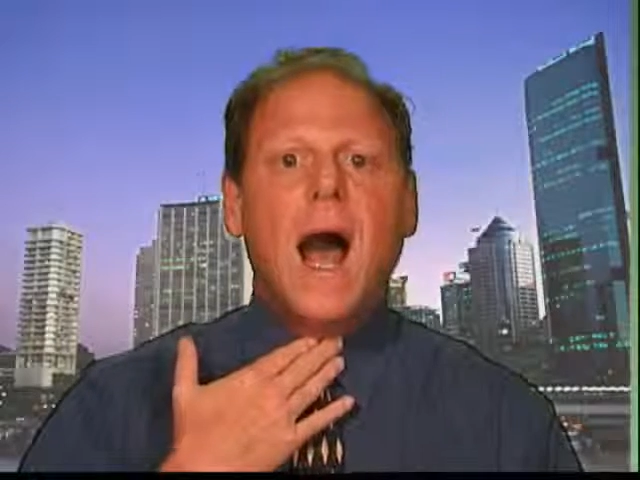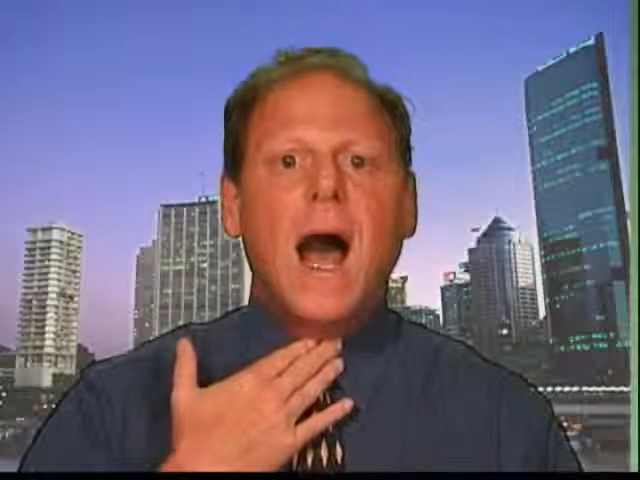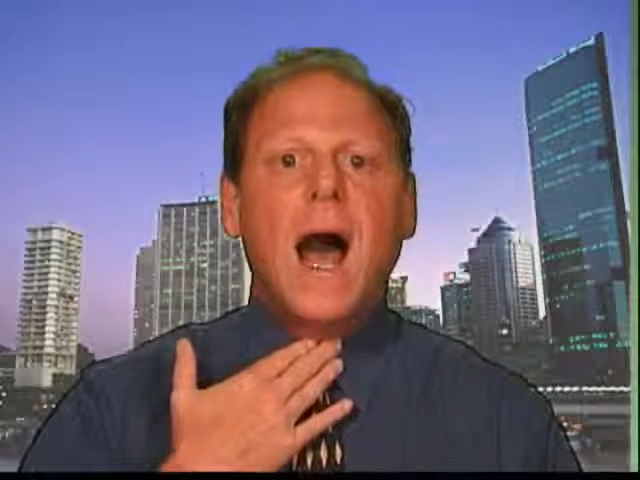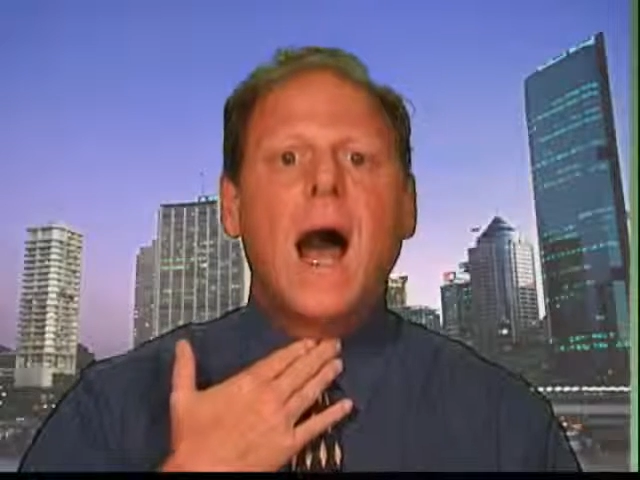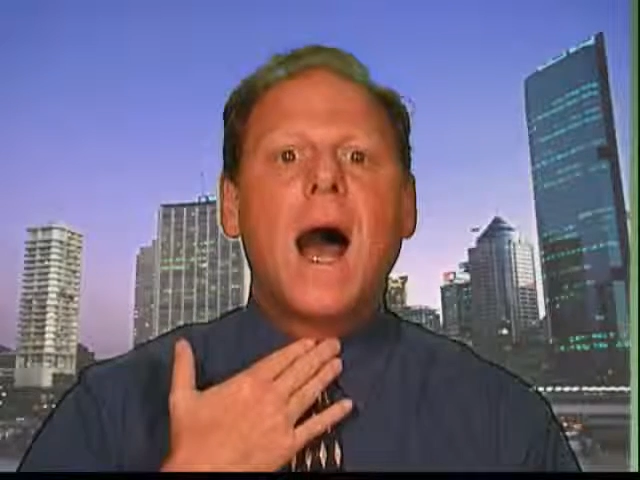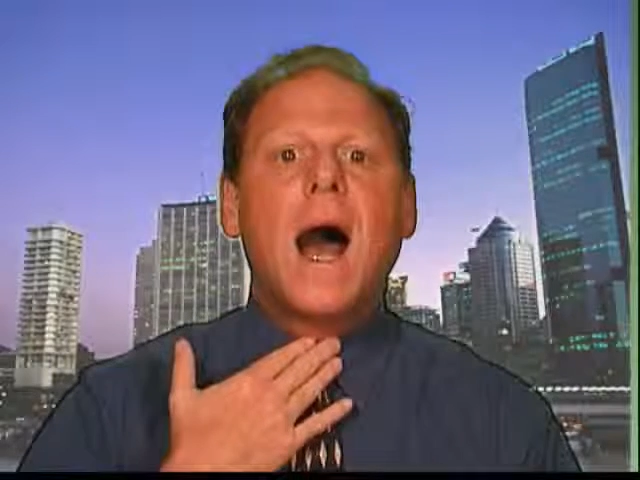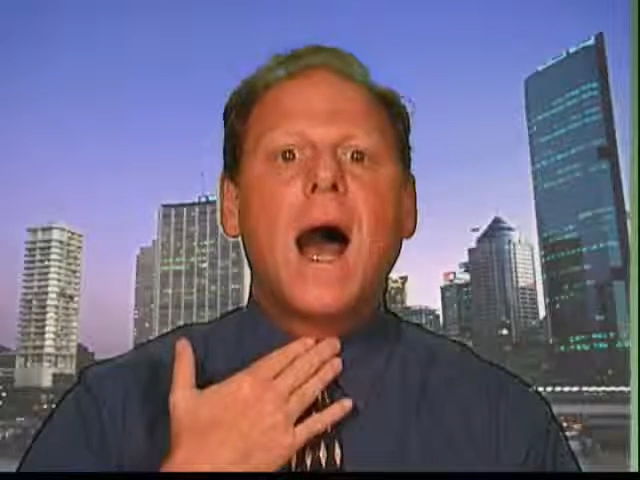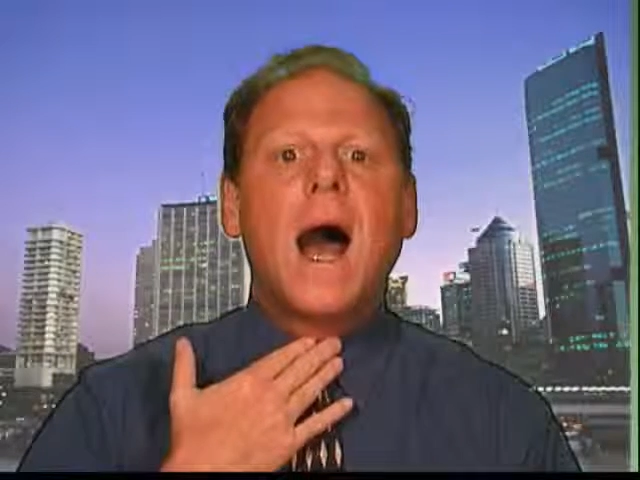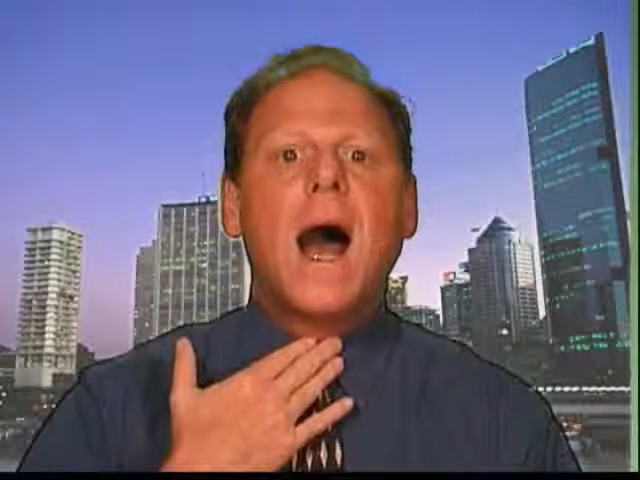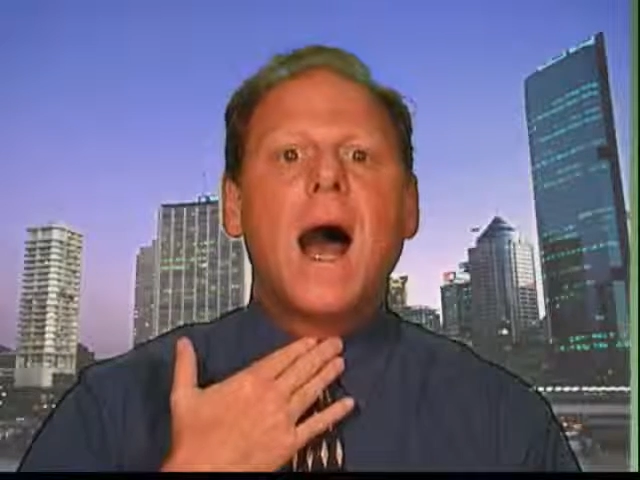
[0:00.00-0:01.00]

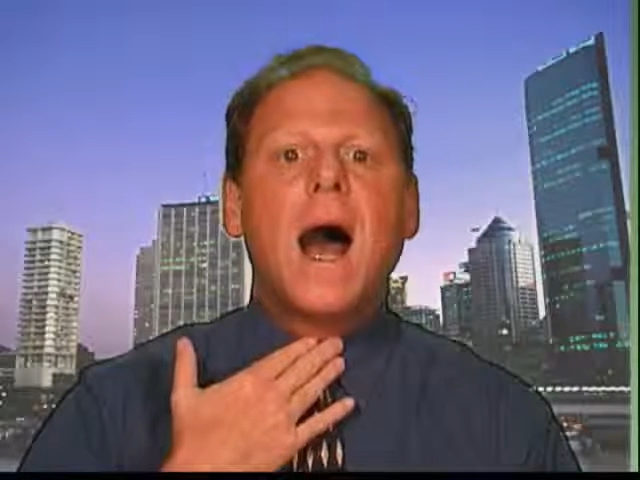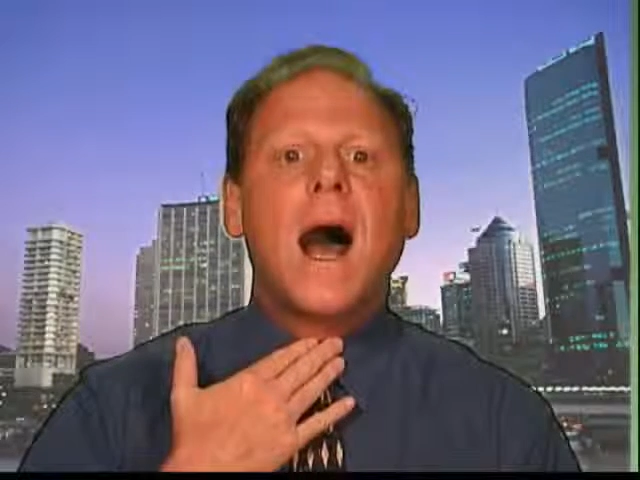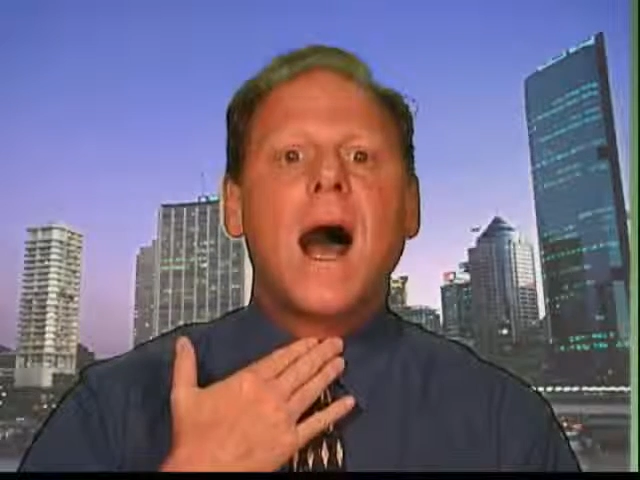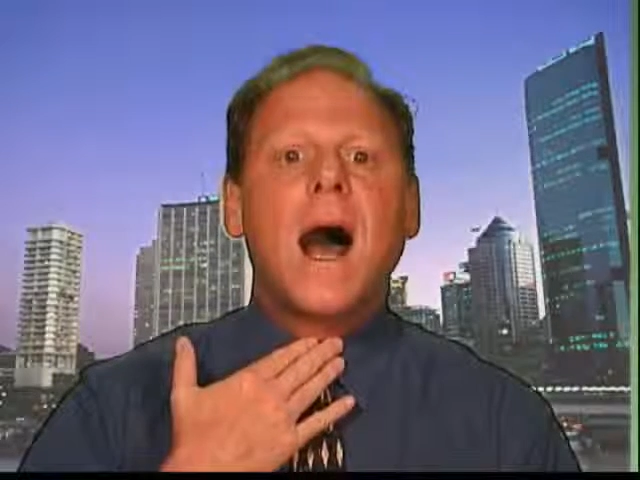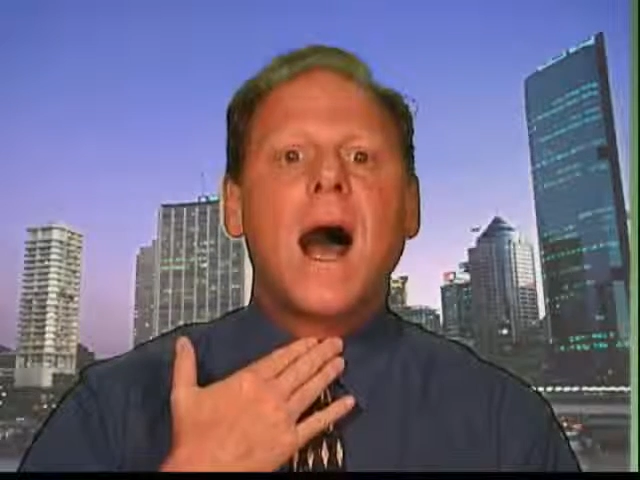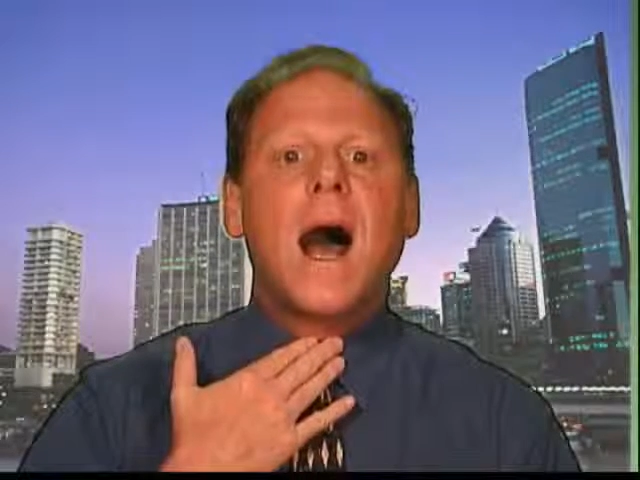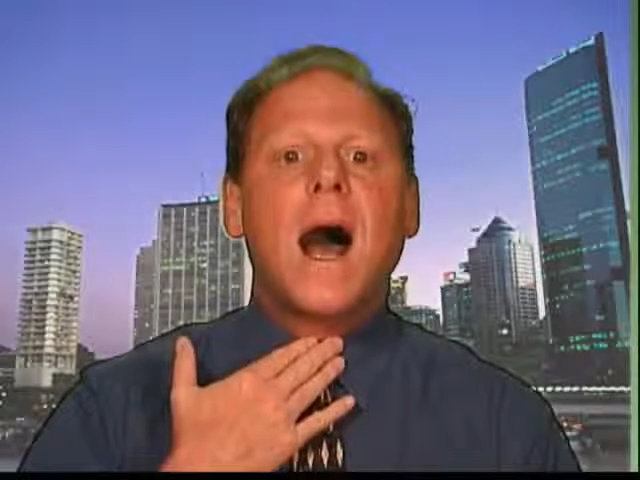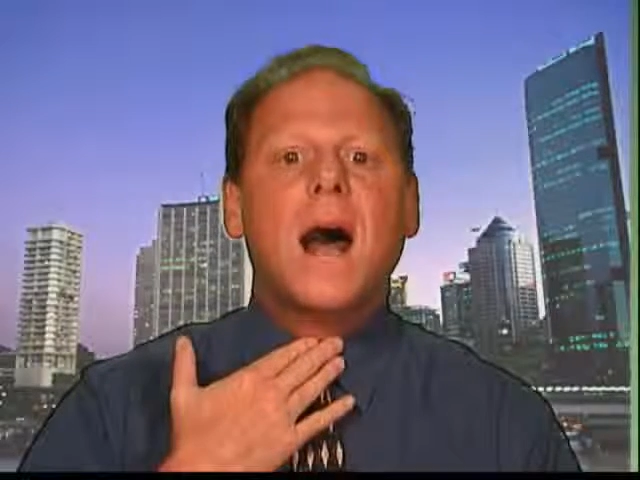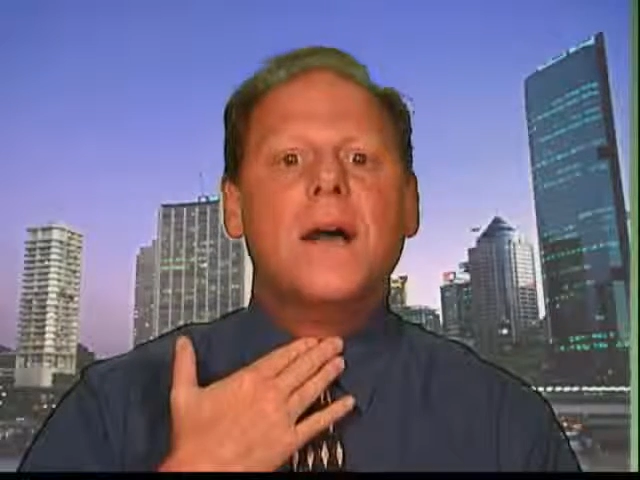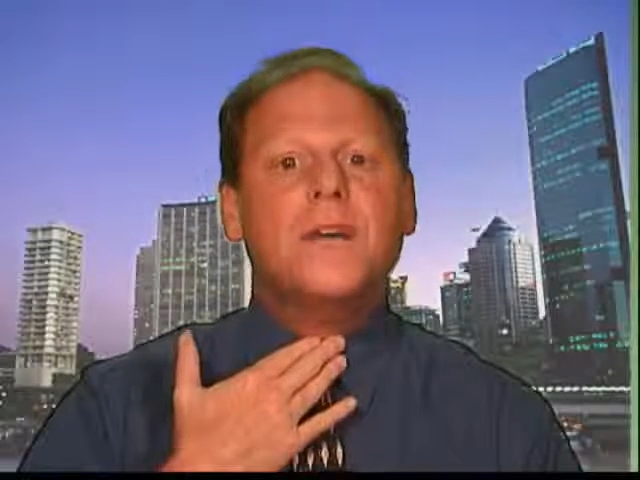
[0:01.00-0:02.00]

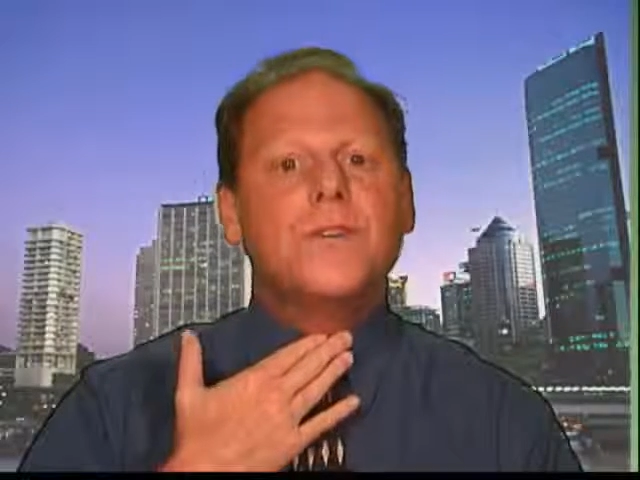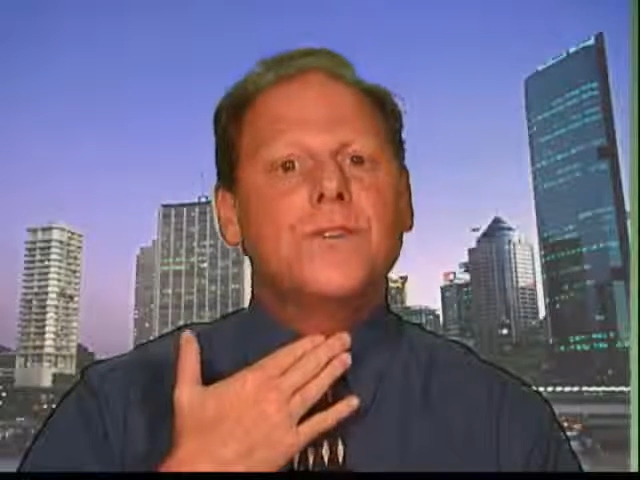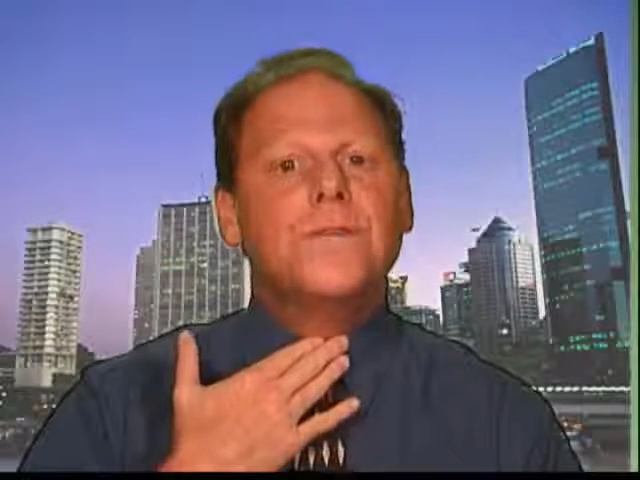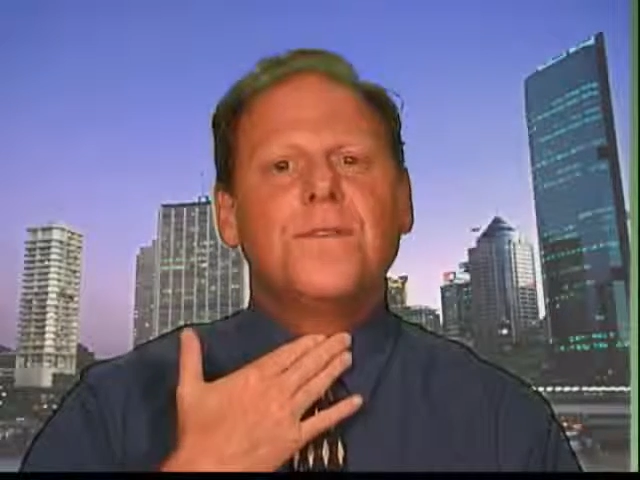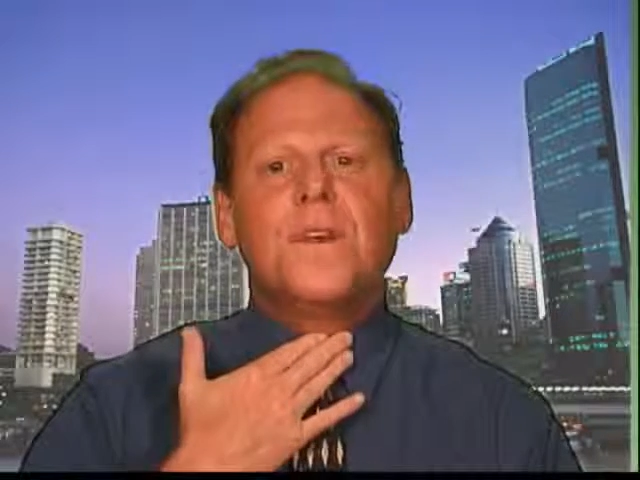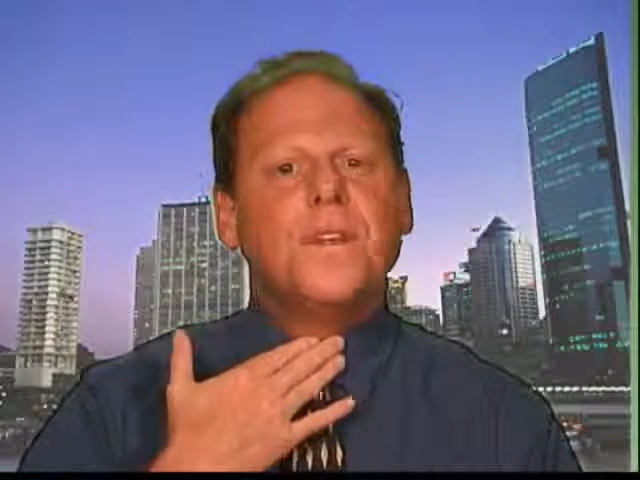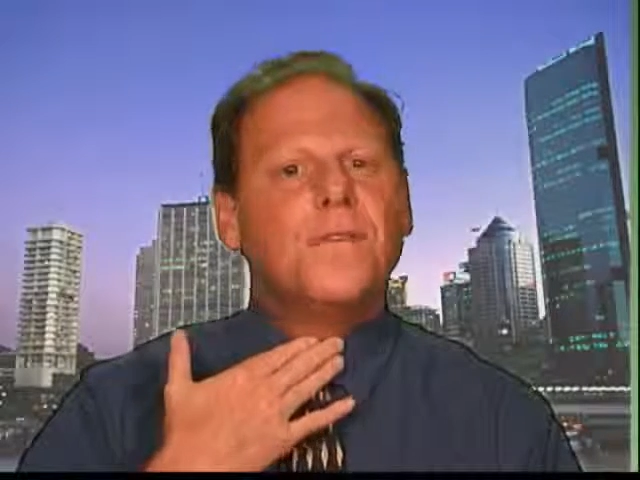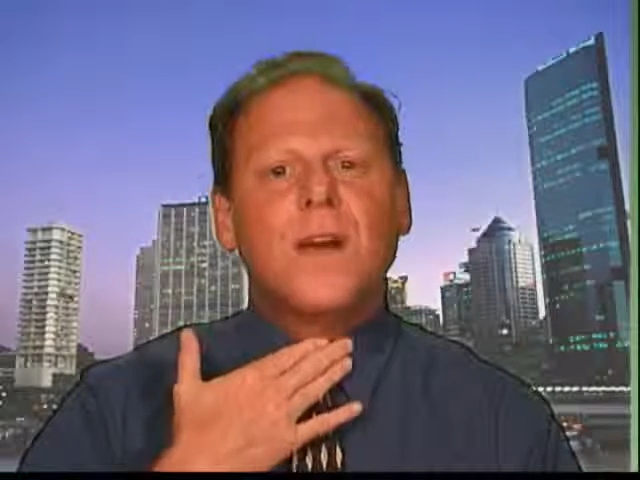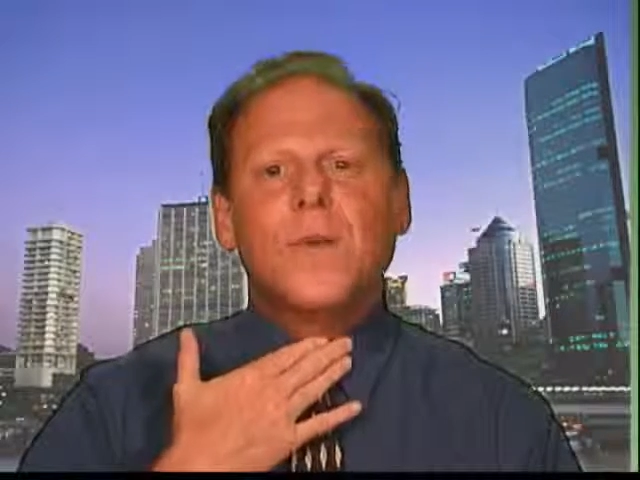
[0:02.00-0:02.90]
ah. Do you feel the